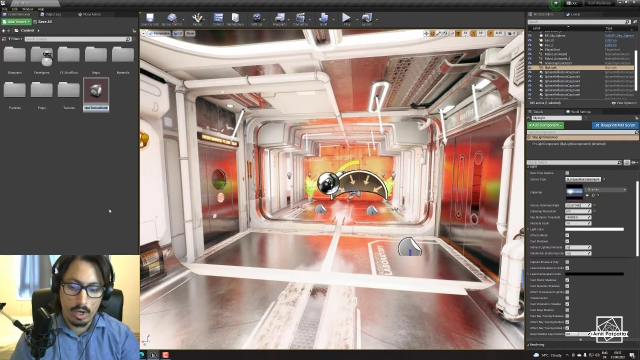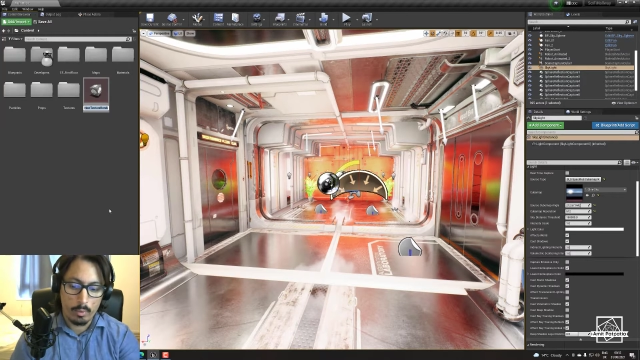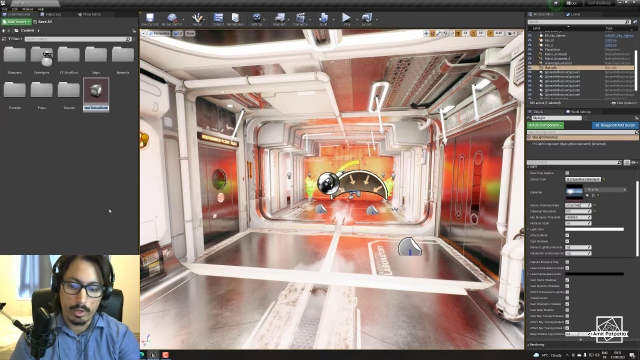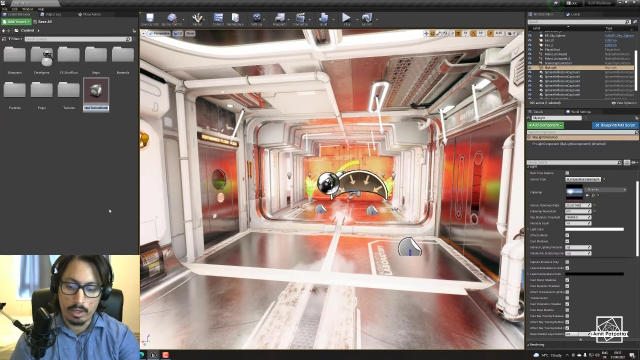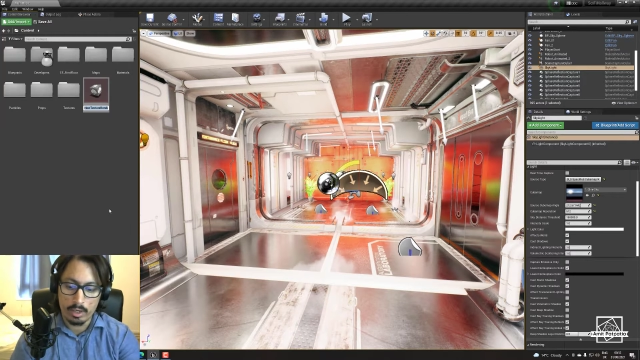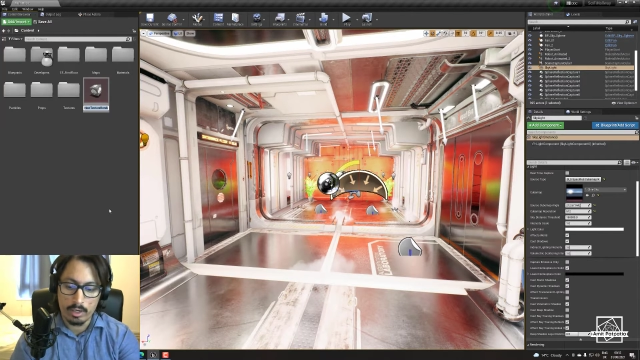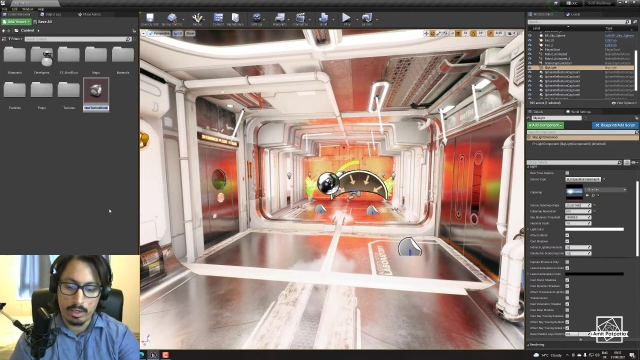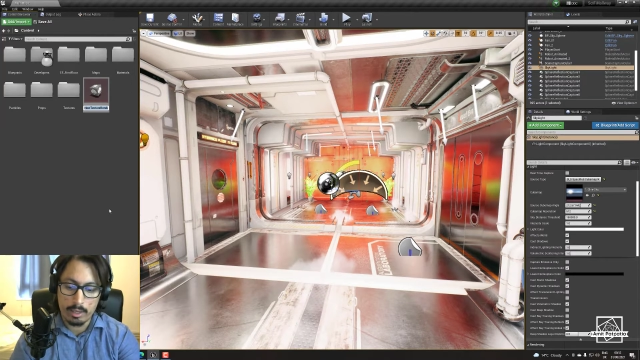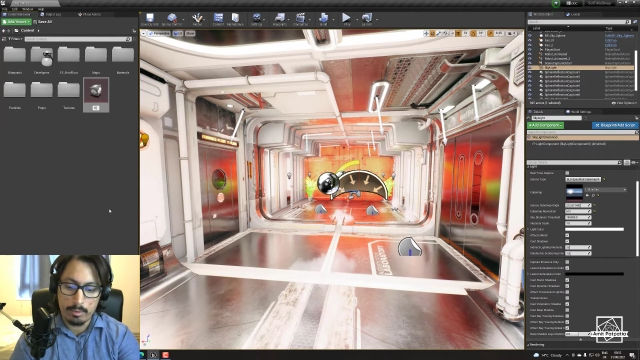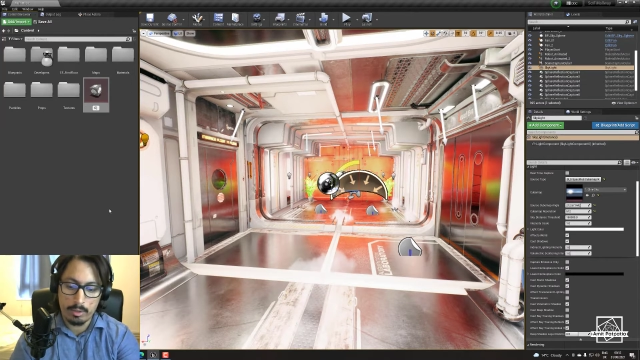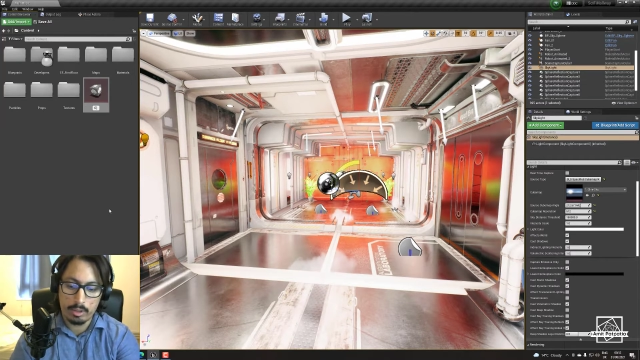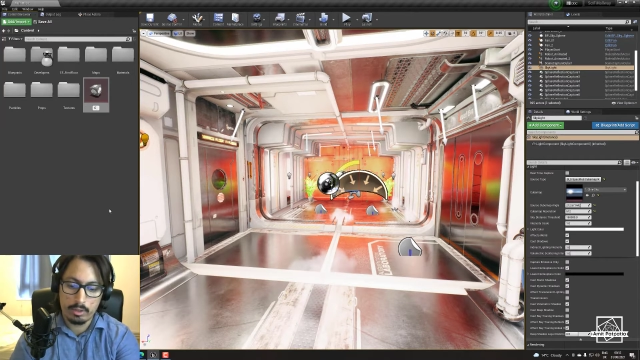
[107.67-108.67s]
We're going to
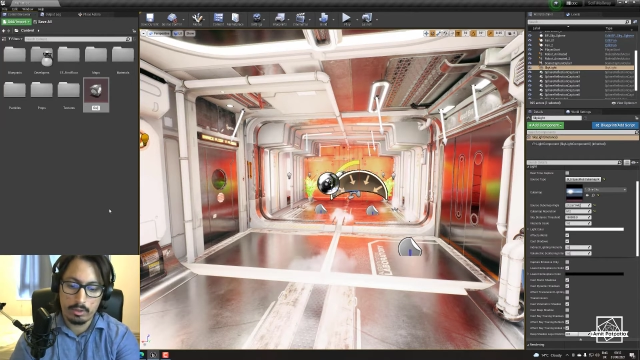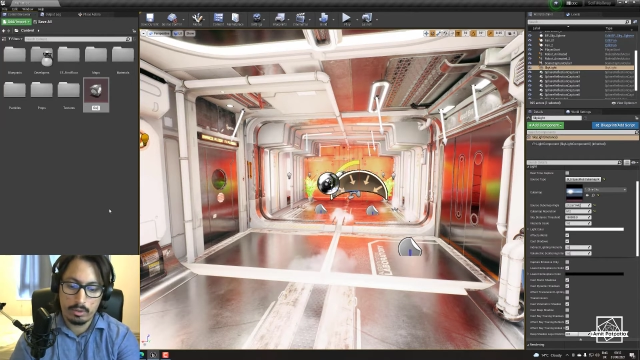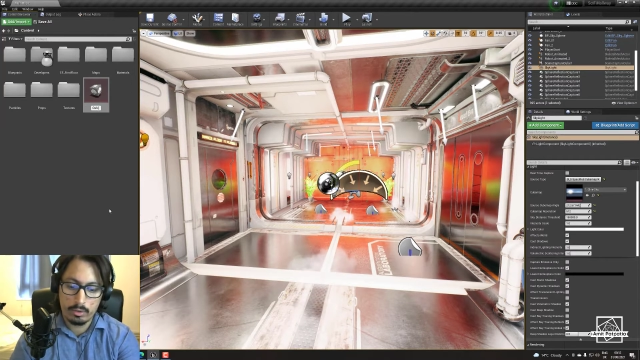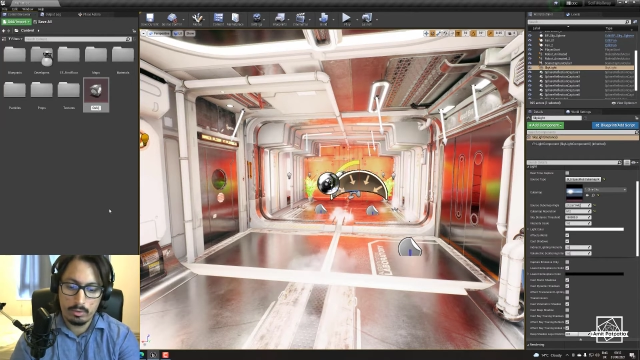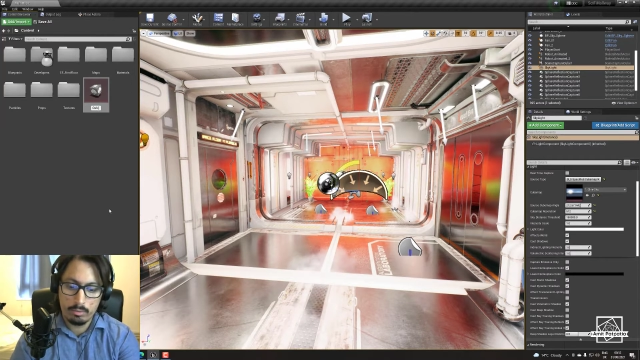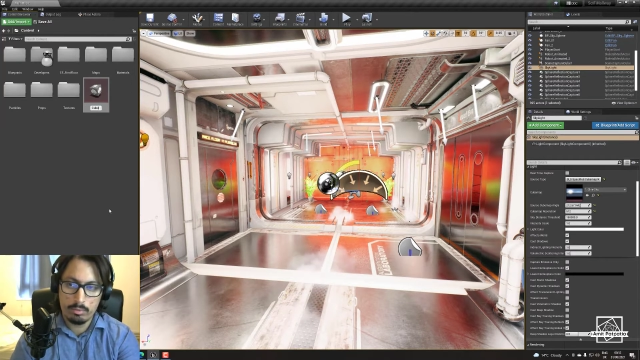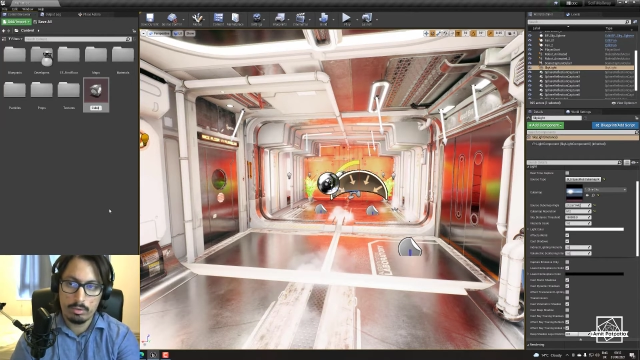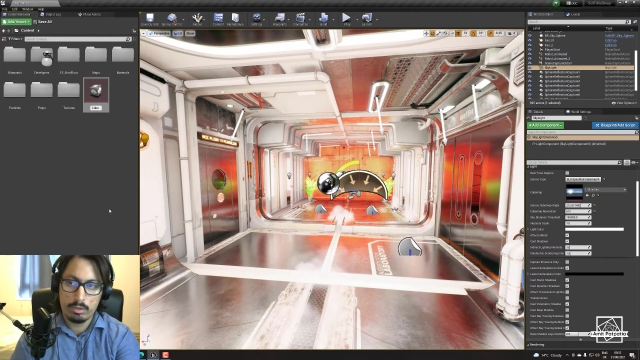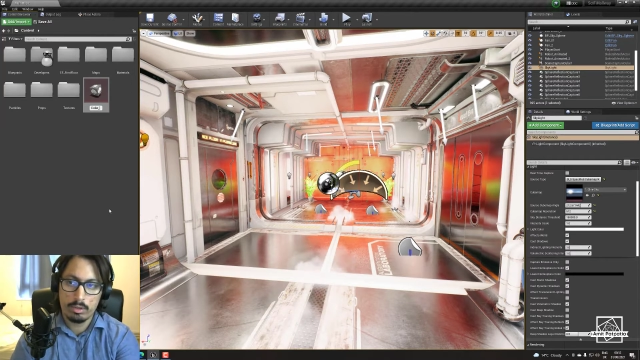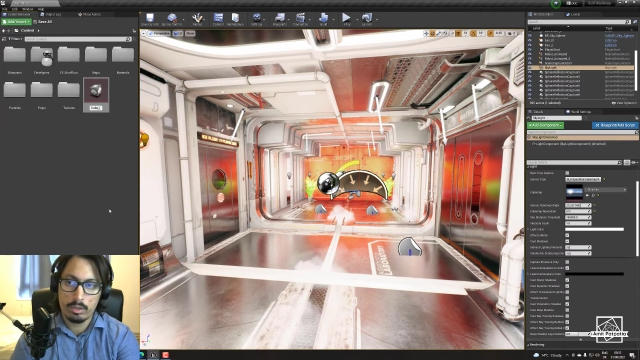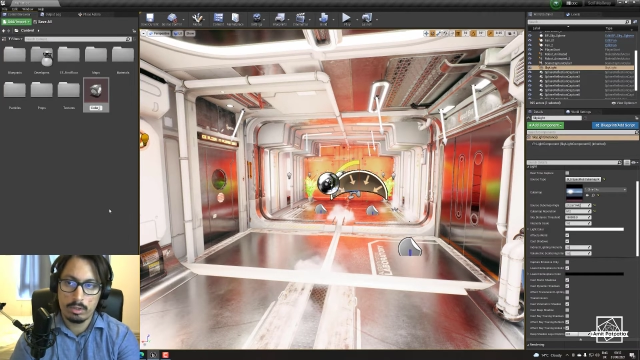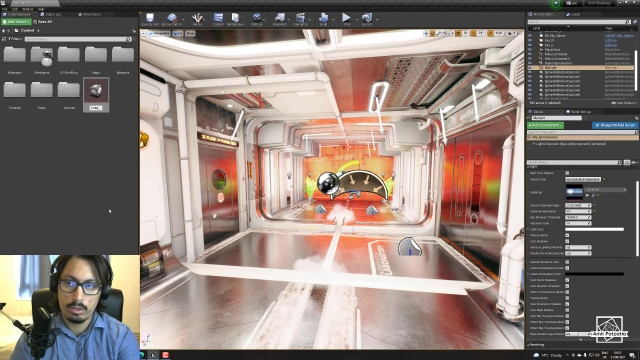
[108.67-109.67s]
name it cube
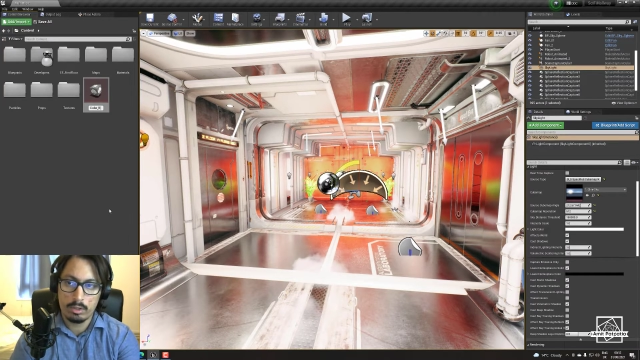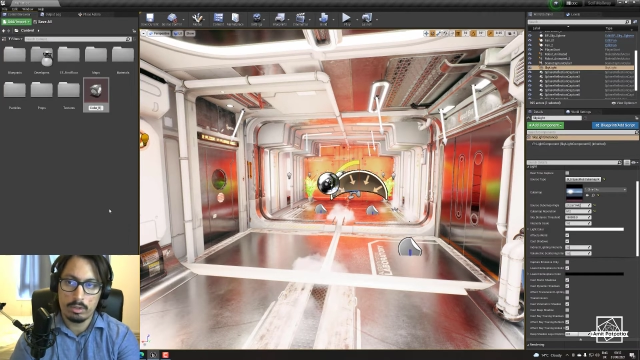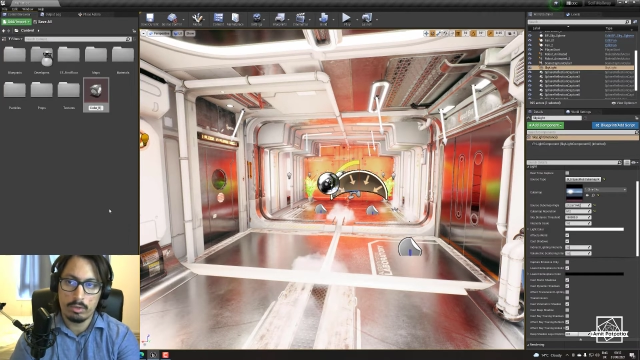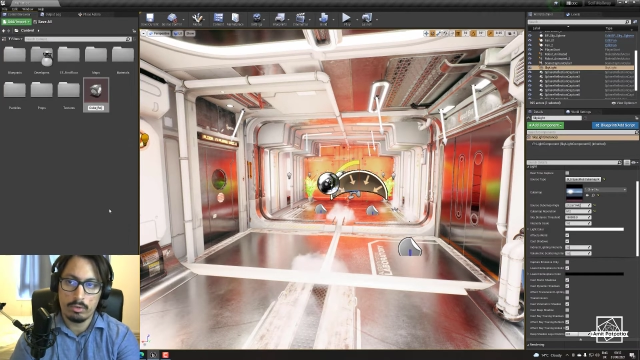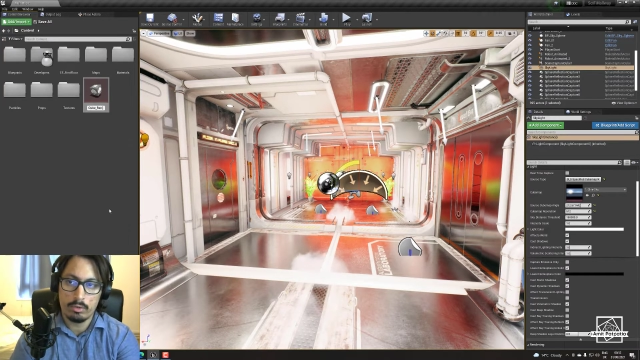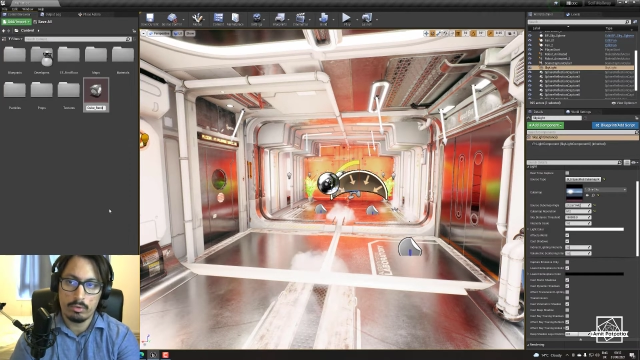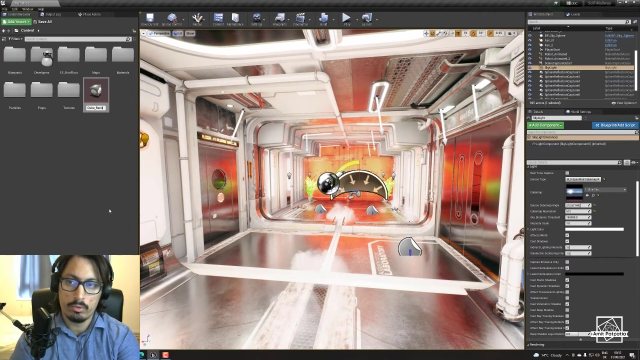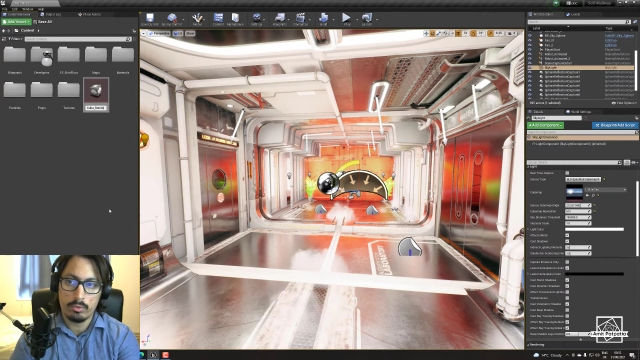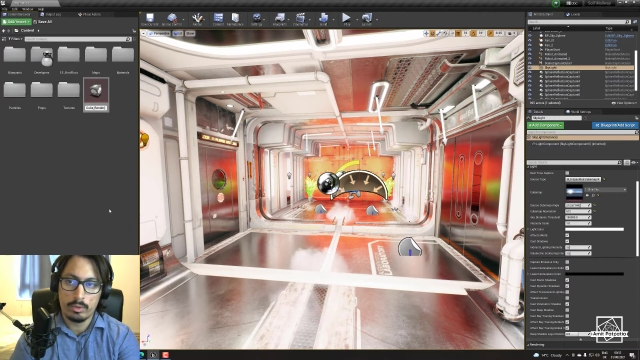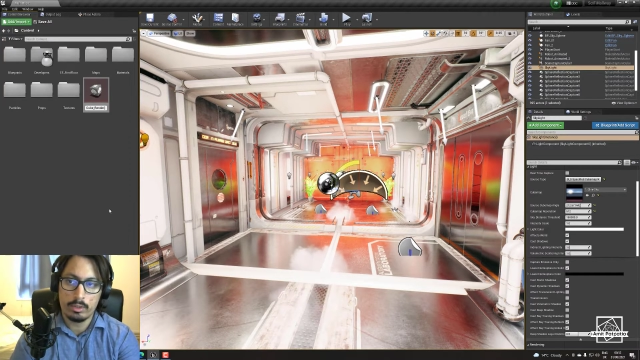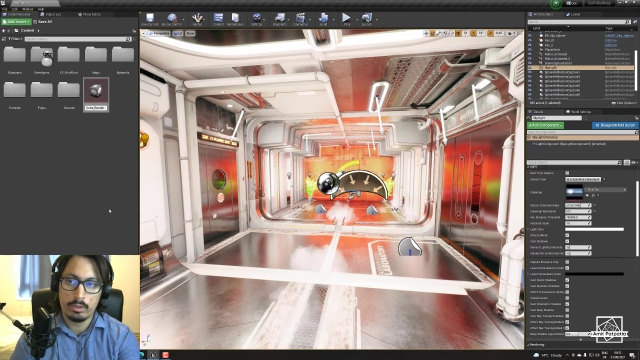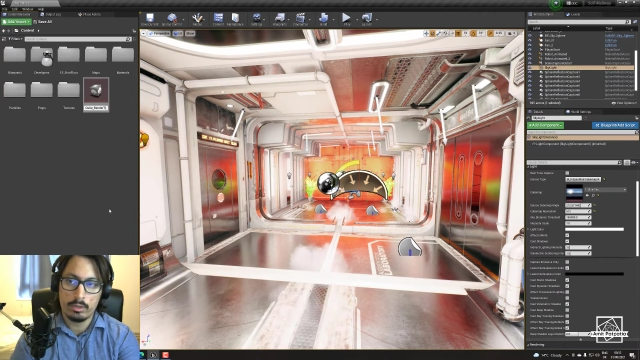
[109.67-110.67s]

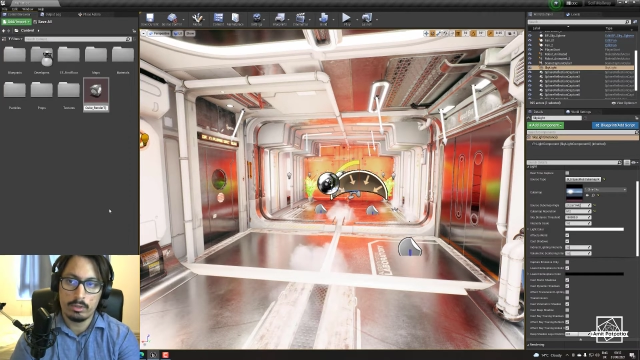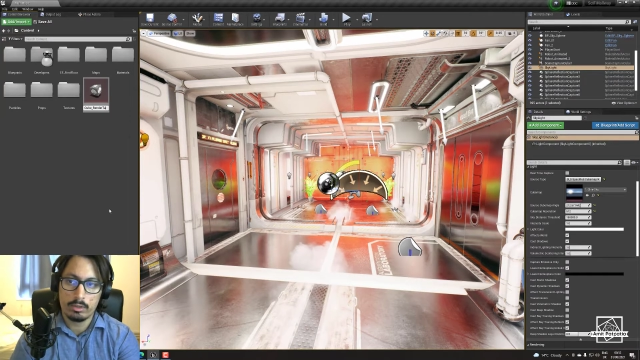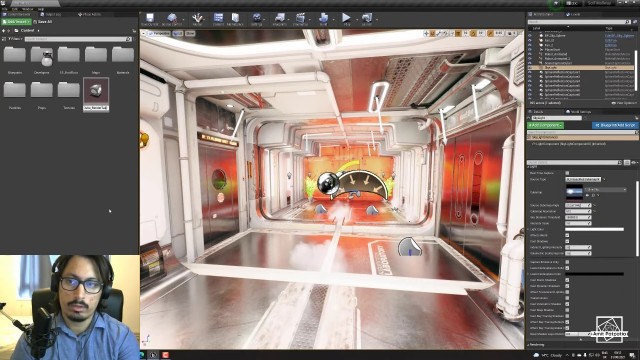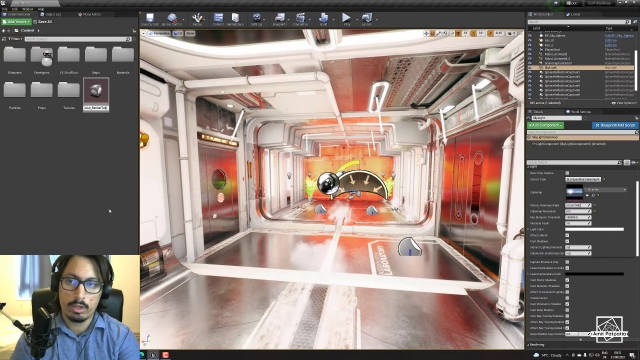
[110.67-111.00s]
render